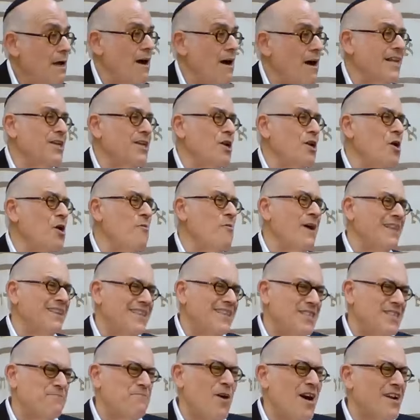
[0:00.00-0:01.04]
God, you know what?
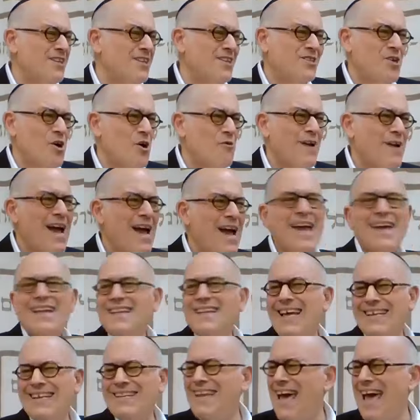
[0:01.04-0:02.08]
This part of Torah,
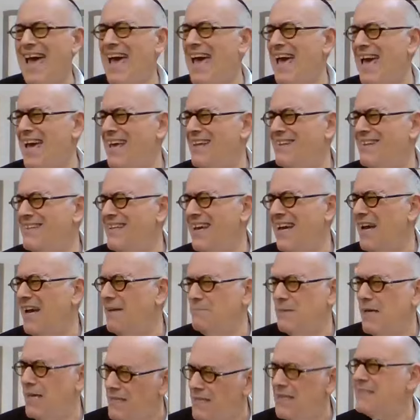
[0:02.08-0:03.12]

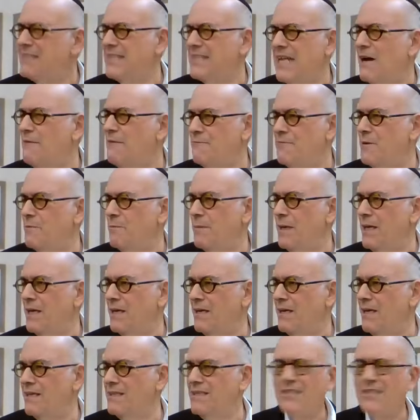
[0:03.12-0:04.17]
that's not for me.
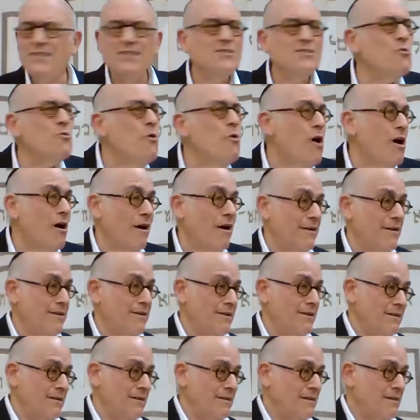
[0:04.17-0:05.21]
That is too hard.
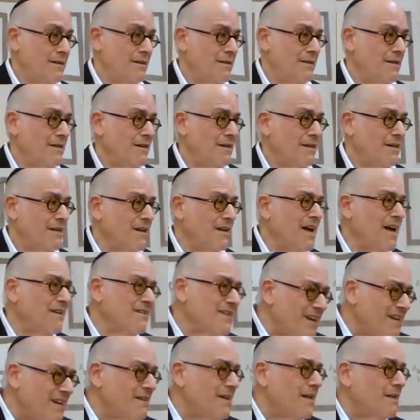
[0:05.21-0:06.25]
You know,
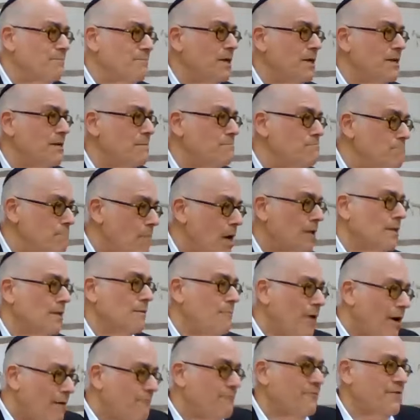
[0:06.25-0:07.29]
I'm going to muddle,
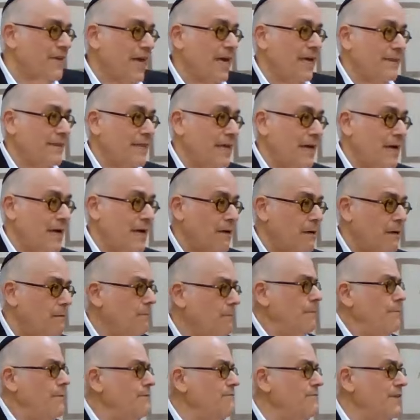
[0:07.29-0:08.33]
but forget that.
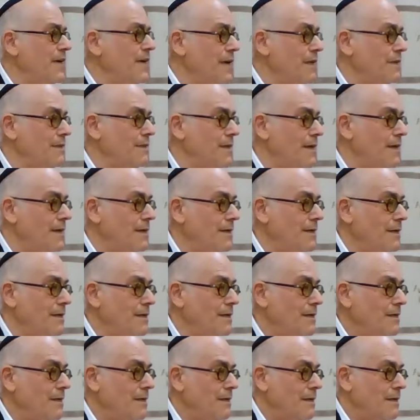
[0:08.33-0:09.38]
What do you mean forget that?
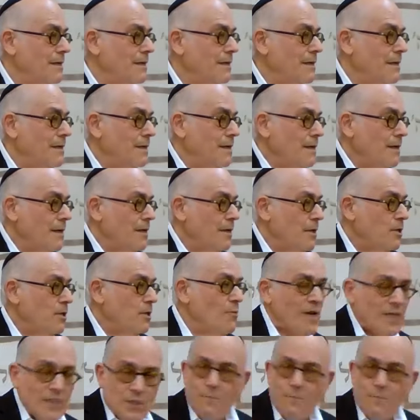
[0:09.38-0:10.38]
You